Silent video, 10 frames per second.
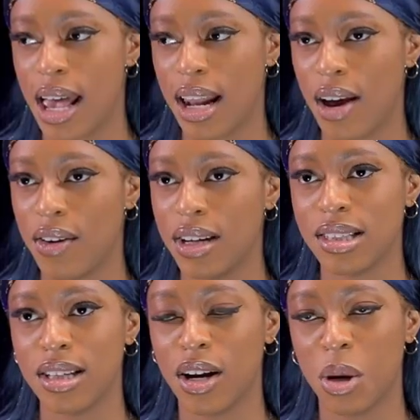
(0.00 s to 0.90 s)
And I
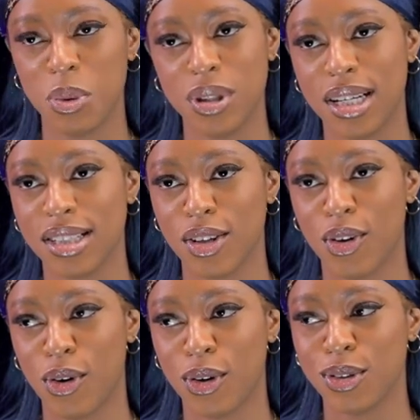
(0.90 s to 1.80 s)
released it a couple of days
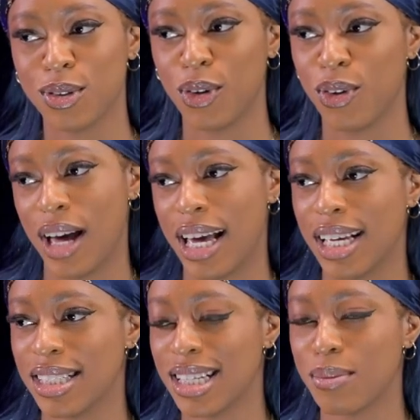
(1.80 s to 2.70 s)
ago, so I
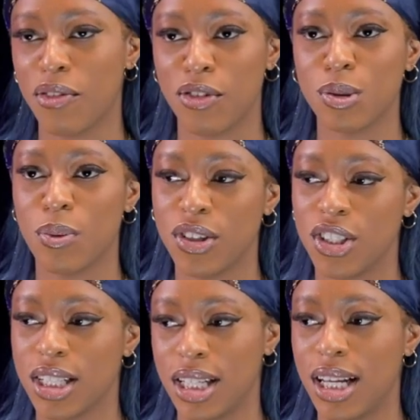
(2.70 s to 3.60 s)
guess that's my first
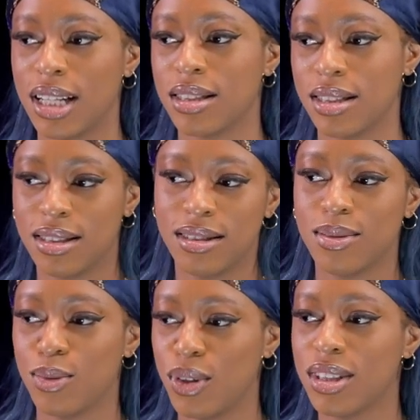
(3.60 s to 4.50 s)
project and that's
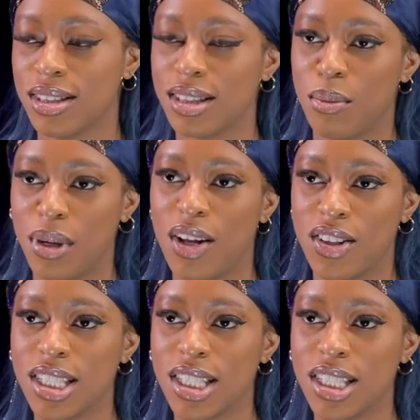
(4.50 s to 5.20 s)
what's coming out